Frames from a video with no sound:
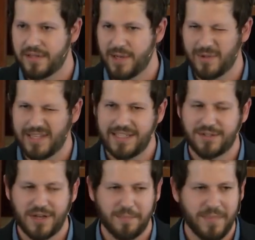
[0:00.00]
It would lead
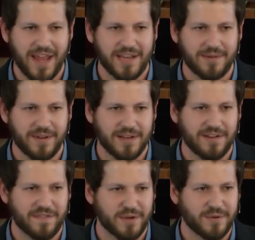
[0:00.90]
to an abandonment
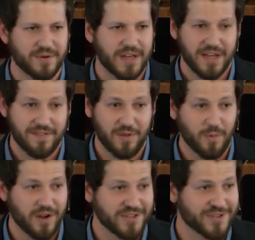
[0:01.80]
of who, of the
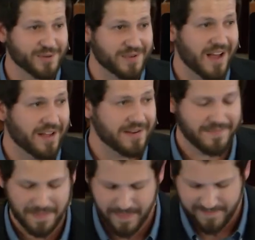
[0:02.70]
one true God
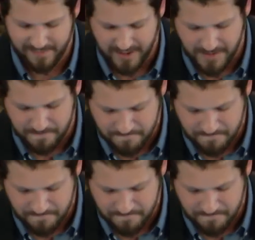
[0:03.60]
for him.